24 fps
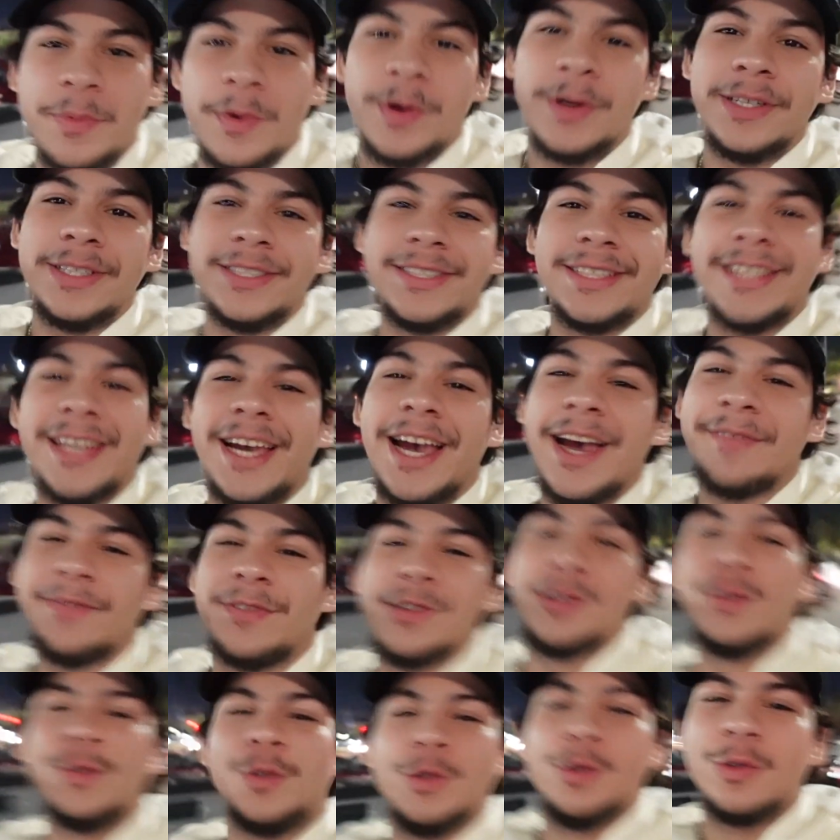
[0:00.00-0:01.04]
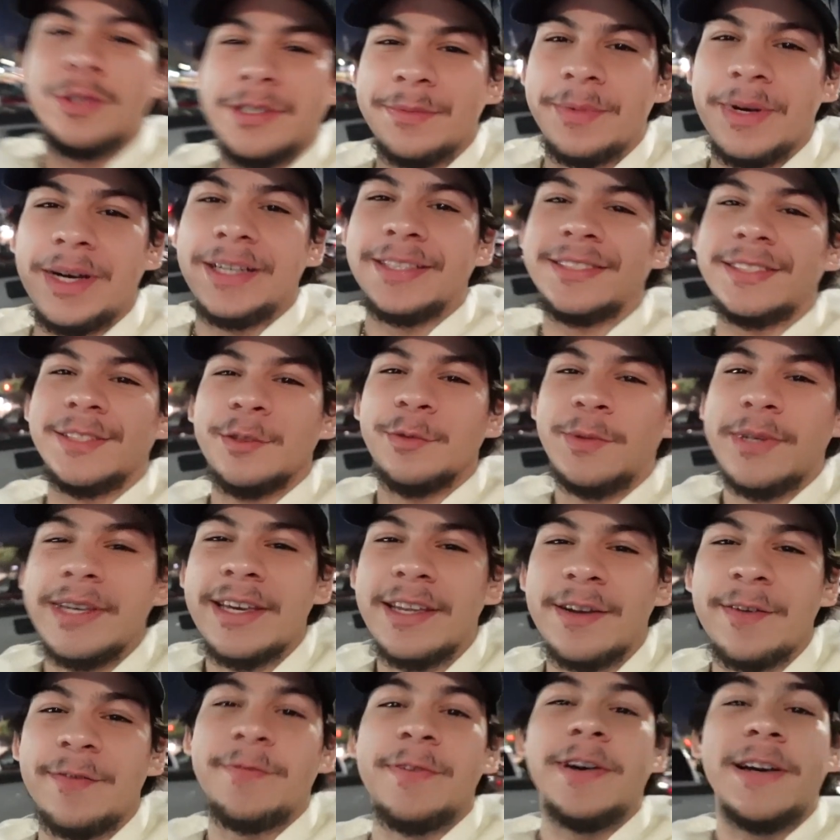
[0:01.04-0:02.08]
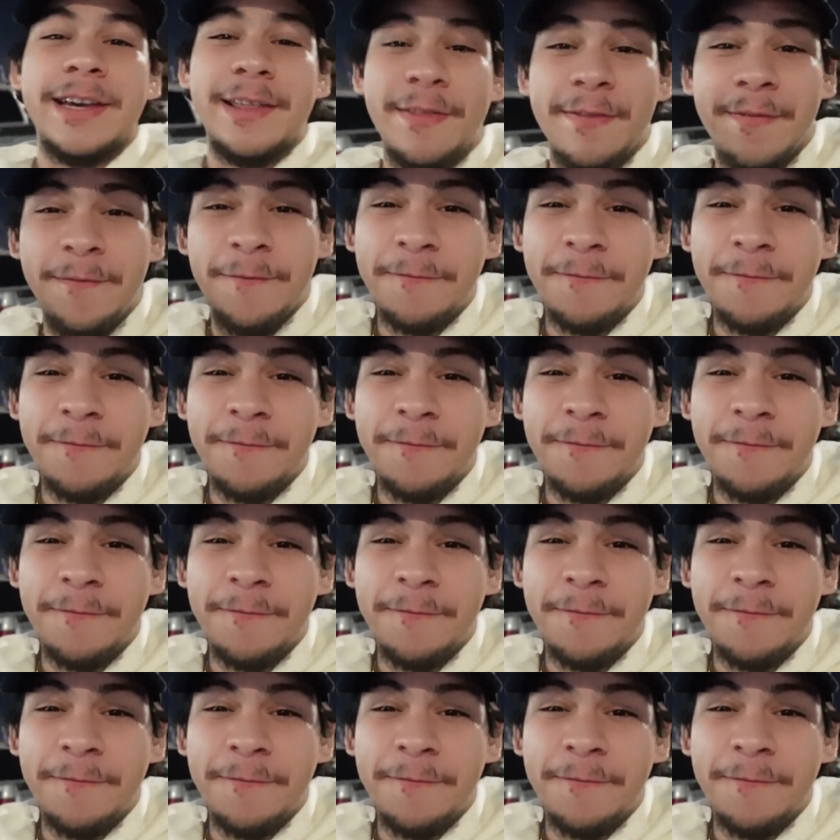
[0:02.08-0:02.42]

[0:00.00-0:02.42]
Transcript: Boys, after sushi masa, we hit a fucking